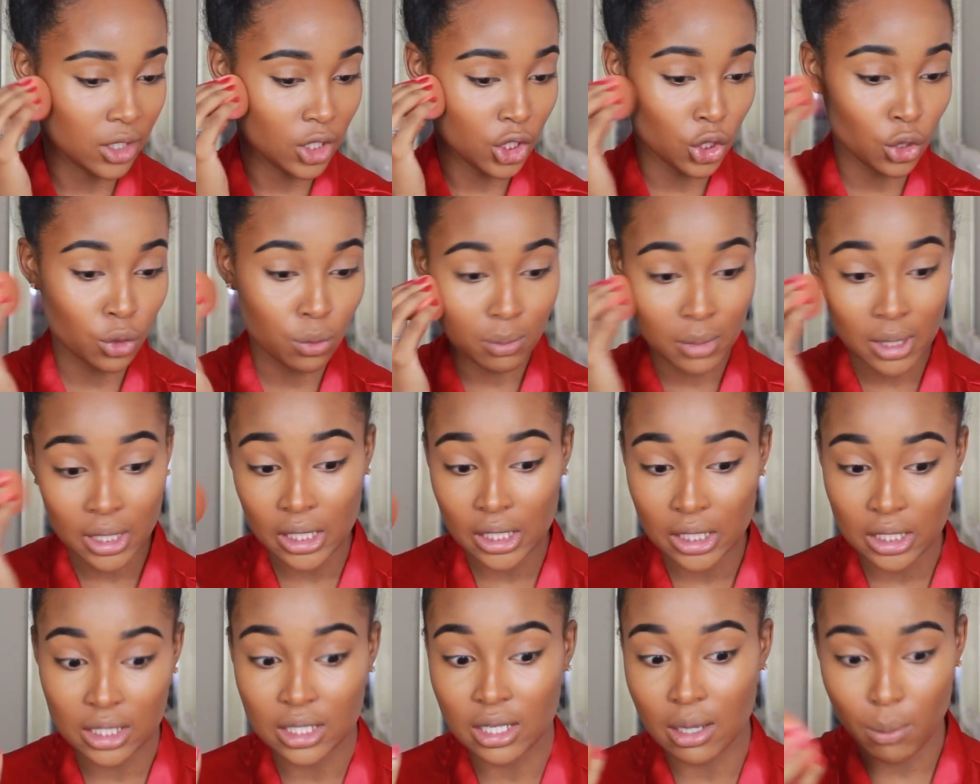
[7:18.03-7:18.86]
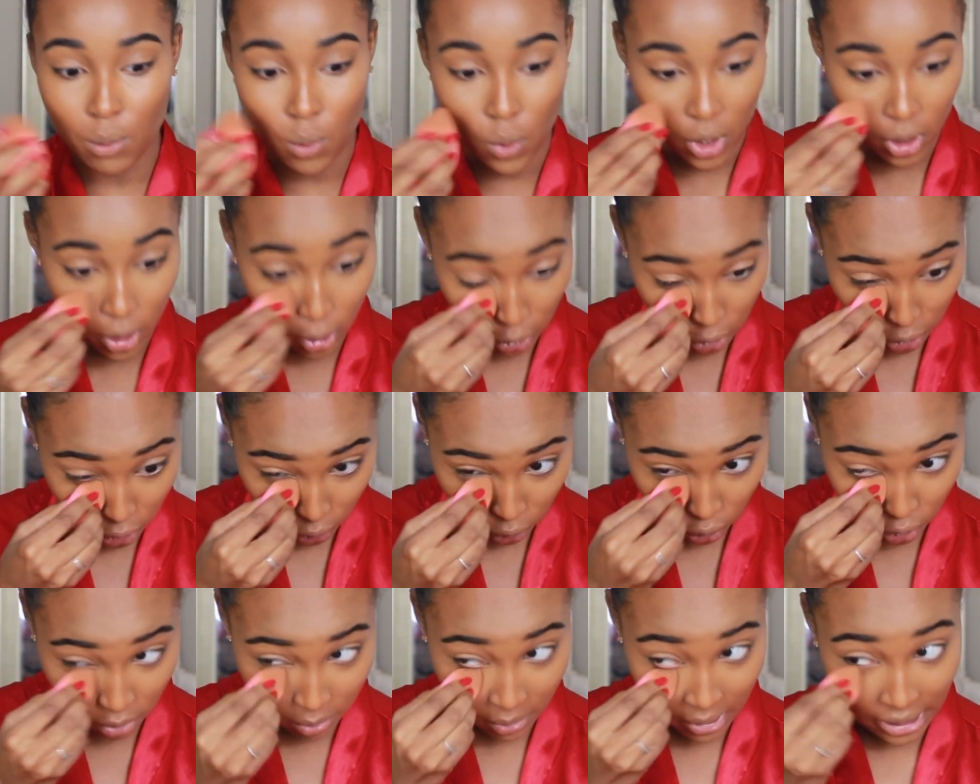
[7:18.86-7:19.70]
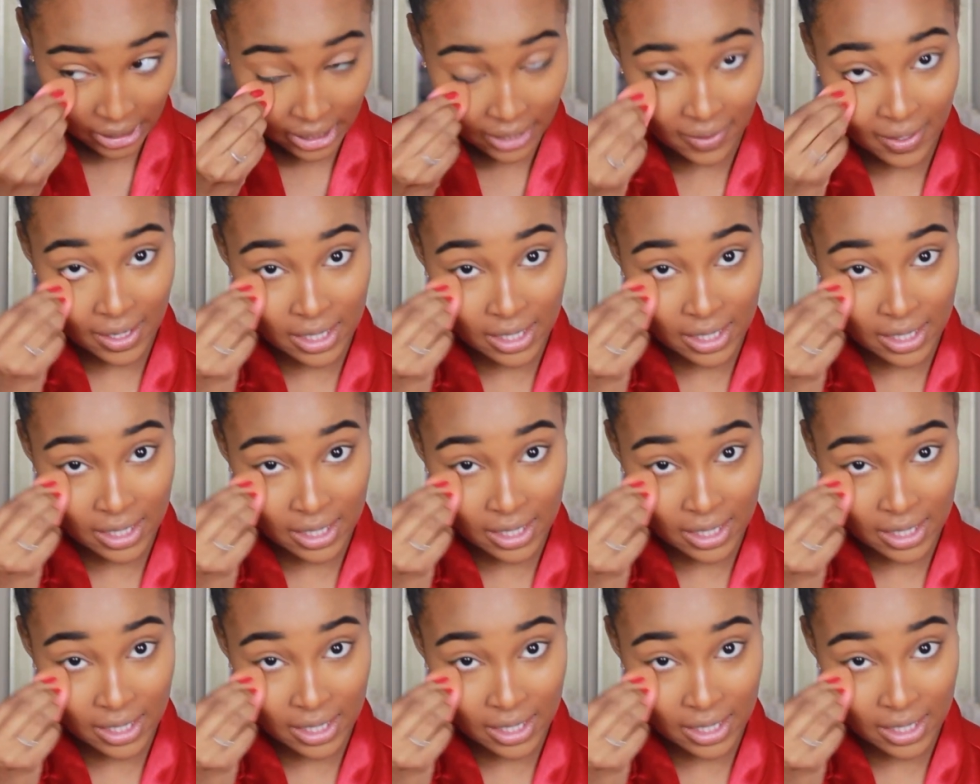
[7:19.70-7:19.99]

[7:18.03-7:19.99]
you meeting someone on social media?